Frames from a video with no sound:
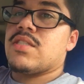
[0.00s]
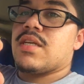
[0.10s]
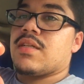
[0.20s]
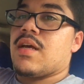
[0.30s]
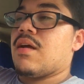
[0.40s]

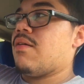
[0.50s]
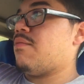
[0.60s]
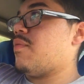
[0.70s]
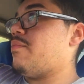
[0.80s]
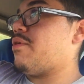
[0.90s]
checked that out,
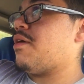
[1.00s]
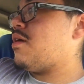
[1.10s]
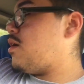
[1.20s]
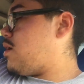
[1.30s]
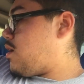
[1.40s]
remember.
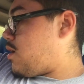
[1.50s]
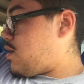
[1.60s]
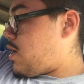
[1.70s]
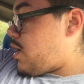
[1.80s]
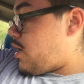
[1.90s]

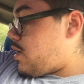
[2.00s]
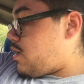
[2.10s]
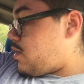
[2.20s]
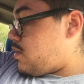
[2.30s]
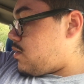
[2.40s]

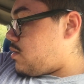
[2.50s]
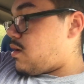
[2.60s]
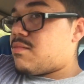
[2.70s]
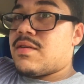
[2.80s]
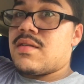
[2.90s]
And
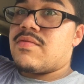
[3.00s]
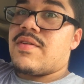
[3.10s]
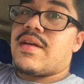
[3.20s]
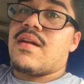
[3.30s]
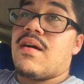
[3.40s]
it's
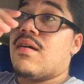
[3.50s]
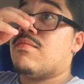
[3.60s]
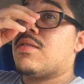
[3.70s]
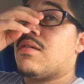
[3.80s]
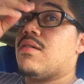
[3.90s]
freaking hot. I'm
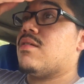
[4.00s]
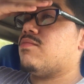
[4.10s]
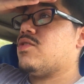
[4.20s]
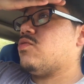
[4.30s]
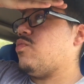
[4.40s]
sorry, I'm
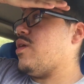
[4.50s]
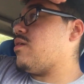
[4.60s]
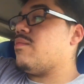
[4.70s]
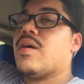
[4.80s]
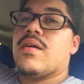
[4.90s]

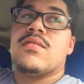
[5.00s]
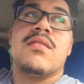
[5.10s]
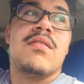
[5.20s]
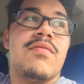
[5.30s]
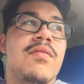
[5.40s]
sweating my ass
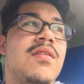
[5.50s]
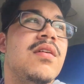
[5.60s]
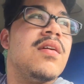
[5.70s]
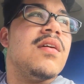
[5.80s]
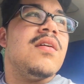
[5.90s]
off.
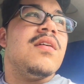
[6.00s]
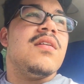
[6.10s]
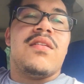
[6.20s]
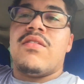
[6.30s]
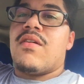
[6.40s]

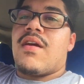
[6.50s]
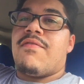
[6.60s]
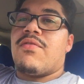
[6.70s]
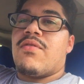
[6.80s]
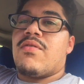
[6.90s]
You know that
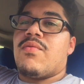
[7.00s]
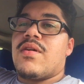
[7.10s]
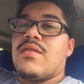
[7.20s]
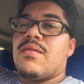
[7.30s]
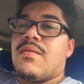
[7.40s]
Florida
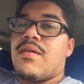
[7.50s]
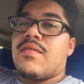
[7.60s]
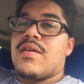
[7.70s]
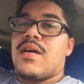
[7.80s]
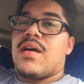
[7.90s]
weather, if
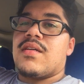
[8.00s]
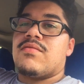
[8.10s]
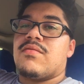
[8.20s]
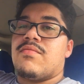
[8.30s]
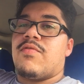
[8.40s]
y'all guys
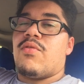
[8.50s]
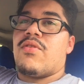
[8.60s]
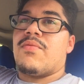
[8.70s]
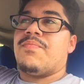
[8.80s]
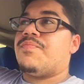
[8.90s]
from Florida.